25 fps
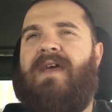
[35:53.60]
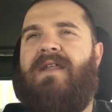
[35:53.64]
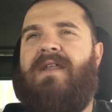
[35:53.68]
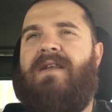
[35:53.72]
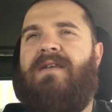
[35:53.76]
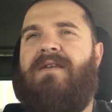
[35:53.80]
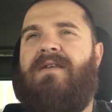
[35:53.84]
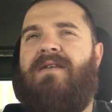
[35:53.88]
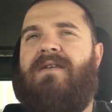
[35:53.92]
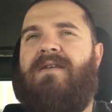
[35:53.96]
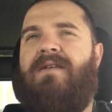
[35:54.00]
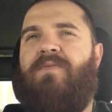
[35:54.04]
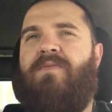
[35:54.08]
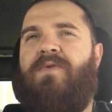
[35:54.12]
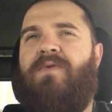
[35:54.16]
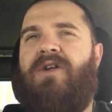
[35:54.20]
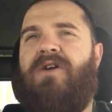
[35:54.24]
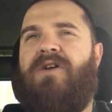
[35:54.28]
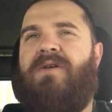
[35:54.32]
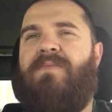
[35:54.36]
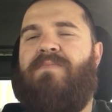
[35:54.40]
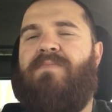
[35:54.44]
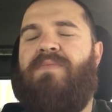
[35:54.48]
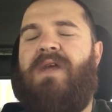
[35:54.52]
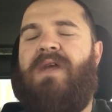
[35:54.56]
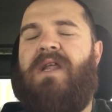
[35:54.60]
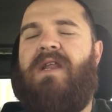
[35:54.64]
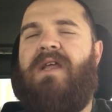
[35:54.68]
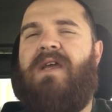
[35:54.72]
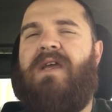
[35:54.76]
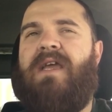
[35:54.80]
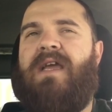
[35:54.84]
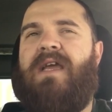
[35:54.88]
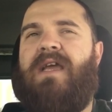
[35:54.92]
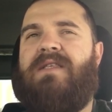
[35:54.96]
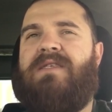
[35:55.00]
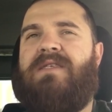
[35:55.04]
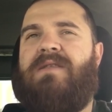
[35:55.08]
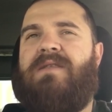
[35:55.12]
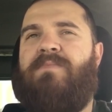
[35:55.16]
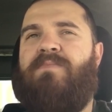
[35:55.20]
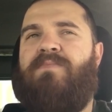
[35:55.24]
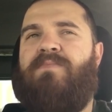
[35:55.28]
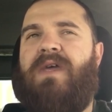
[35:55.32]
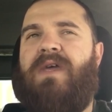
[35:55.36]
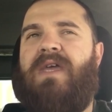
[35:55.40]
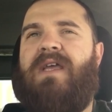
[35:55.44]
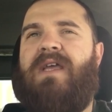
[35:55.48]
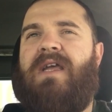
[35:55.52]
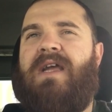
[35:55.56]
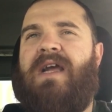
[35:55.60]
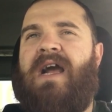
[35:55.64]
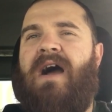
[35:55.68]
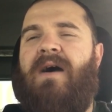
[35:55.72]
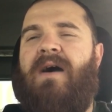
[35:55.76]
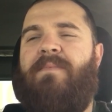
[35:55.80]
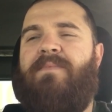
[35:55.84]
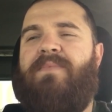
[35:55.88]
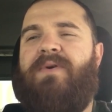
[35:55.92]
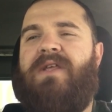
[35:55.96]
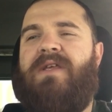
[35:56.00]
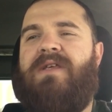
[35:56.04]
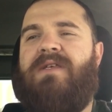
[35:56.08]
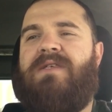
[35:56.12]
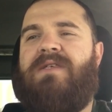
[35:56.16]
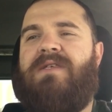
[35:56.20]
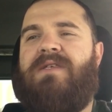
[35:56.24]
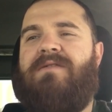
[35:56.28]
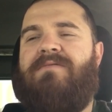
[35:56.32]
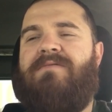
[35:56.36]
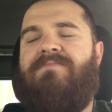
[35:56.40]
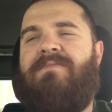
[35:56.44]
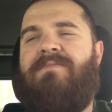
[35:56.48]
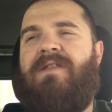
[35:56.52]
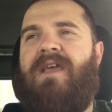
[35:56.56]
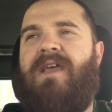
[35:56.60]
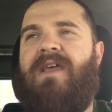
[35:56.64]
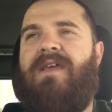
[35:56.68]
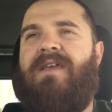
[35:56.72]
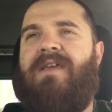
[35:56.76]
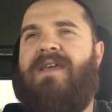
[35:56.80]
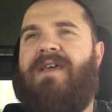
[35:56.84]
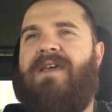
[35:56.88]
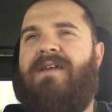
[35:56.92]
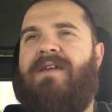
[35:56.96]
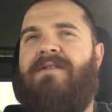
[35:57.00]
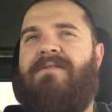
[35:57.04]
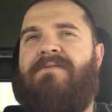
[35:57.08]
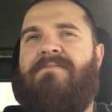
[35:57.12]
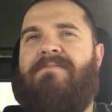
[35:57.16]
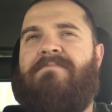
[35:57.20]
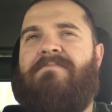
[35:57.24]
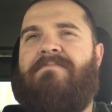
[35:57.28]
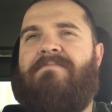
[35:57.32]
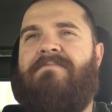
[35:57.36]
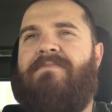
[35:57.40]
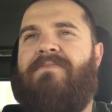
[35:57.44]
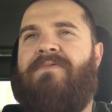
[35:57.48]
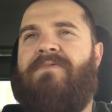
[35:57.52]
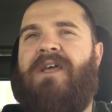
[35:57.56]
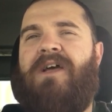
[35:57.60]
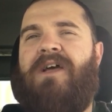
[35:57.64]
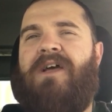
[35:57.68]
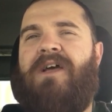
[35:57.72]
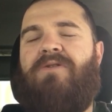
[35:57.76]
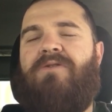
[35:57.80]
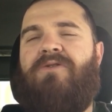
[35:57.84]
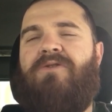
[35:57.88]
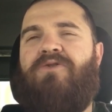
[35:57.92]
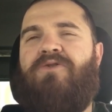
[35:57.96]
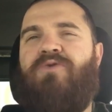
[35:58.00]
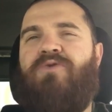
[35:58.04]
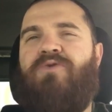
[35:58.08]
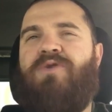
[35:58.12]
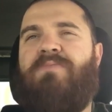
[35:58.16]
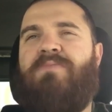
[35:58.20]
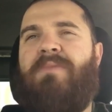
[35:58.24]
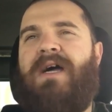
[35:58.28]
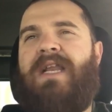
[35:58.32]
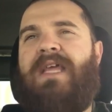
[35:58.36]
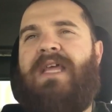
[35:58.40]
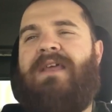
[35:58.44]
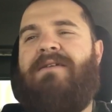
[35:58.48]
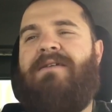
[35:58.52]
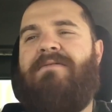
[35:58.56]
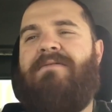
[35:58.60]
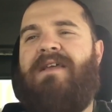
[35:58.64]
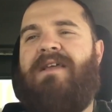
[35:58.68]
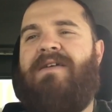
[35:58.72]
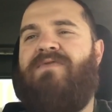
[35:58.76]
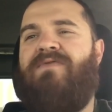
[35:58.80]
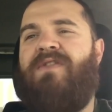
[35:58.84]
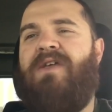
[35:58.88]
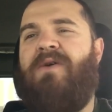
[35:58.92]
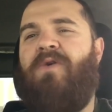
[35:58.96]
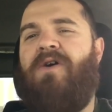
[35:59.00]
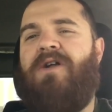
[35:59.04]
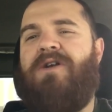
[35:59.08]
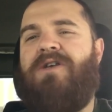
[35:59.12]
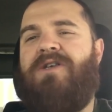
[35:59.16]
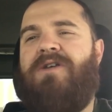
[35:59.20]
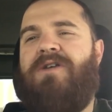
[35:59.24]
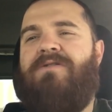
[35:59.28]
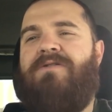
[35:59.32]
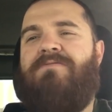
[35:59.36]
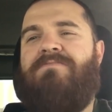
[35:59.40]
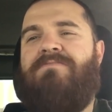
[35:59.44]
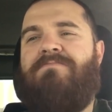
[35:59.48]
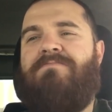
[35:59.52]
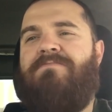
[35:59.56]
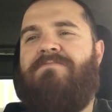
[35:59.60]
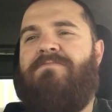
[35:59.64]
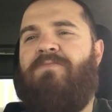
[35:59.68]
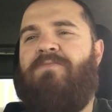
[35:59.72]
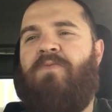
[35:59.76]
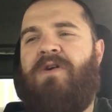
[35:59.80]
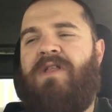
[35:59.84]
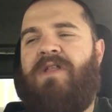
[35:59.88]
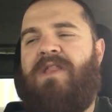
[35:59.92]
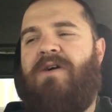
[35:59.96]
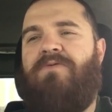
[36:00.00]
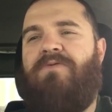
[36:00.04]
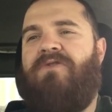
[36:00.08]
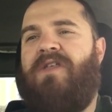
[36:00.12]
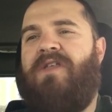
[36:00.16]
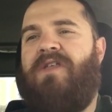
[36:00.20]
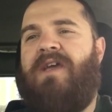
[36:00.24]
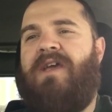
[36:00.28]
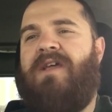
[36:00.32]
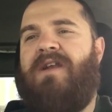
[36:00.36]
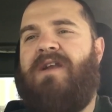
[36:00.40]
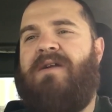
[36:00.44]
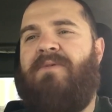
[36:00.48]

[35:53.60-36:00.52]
when you're competing against the big companies, they'll lose money if they want to without